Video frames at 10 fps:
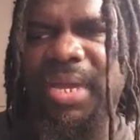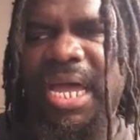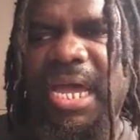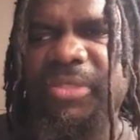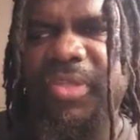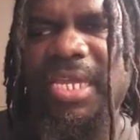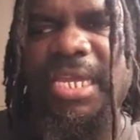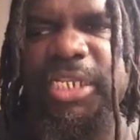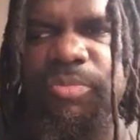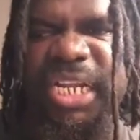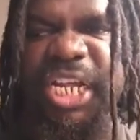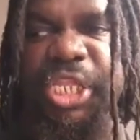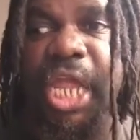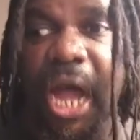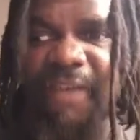bad things, but
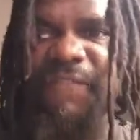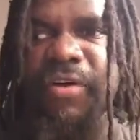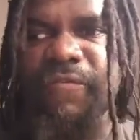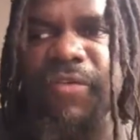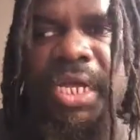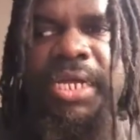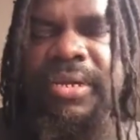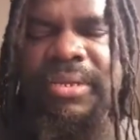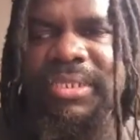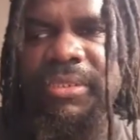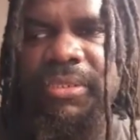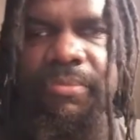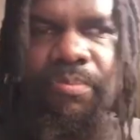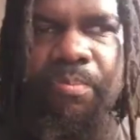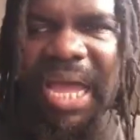enough of
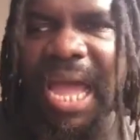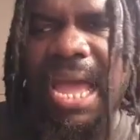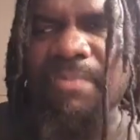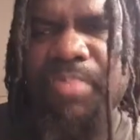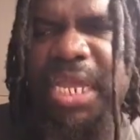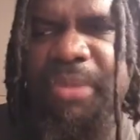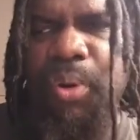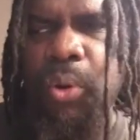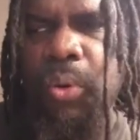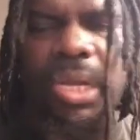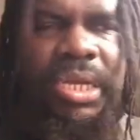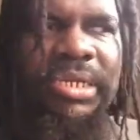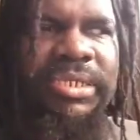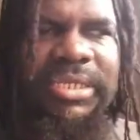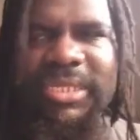bad people
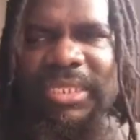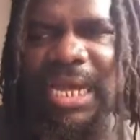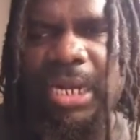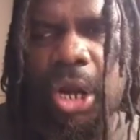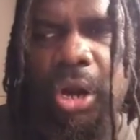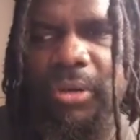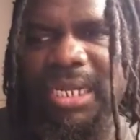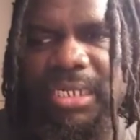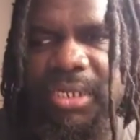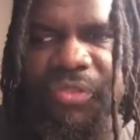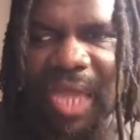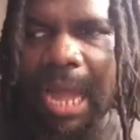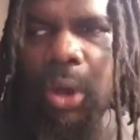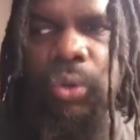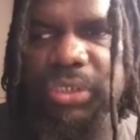that are in the
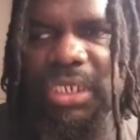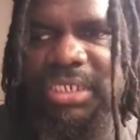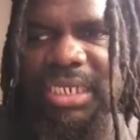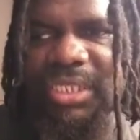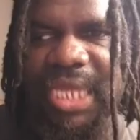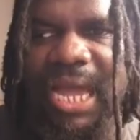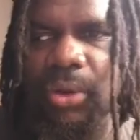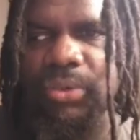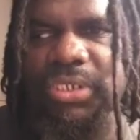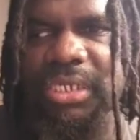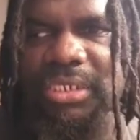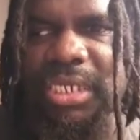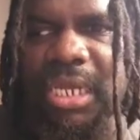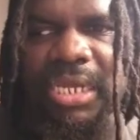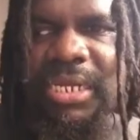thousands and
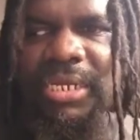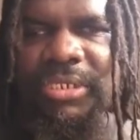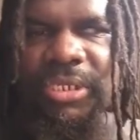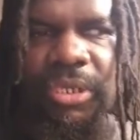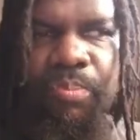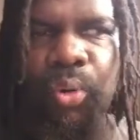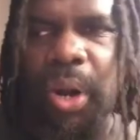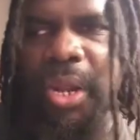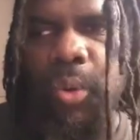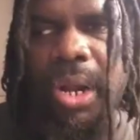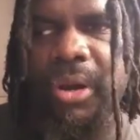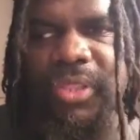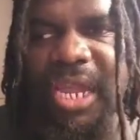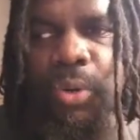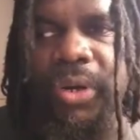thousands to the point
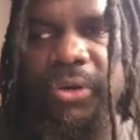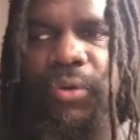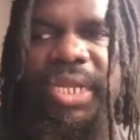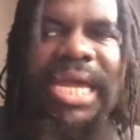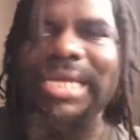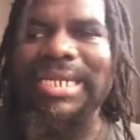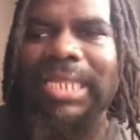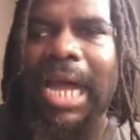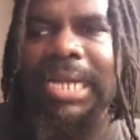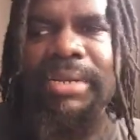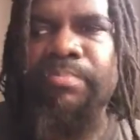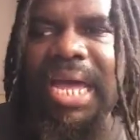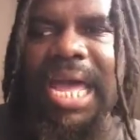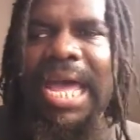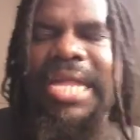where they will create a lot of
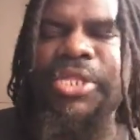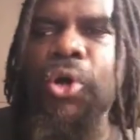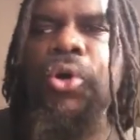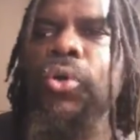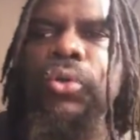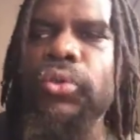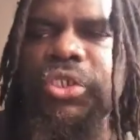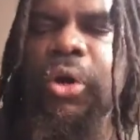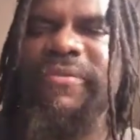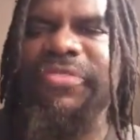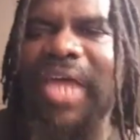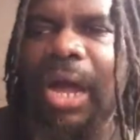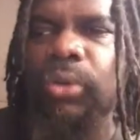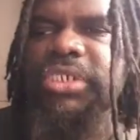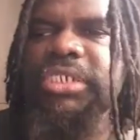bad news. So if
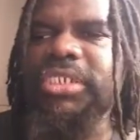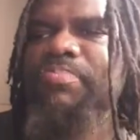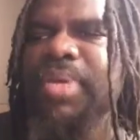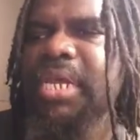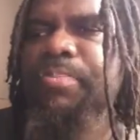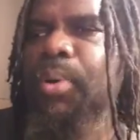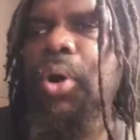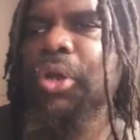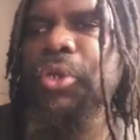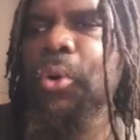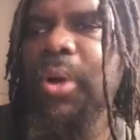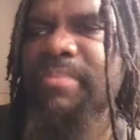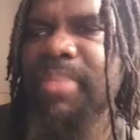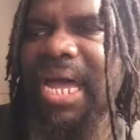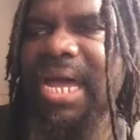thousands of people are
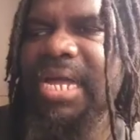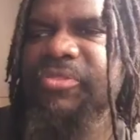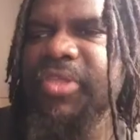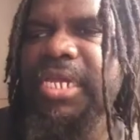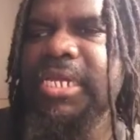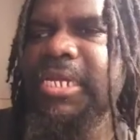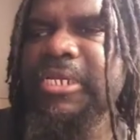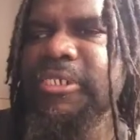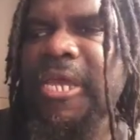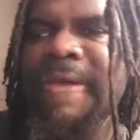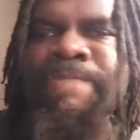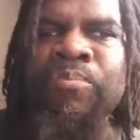doing bad things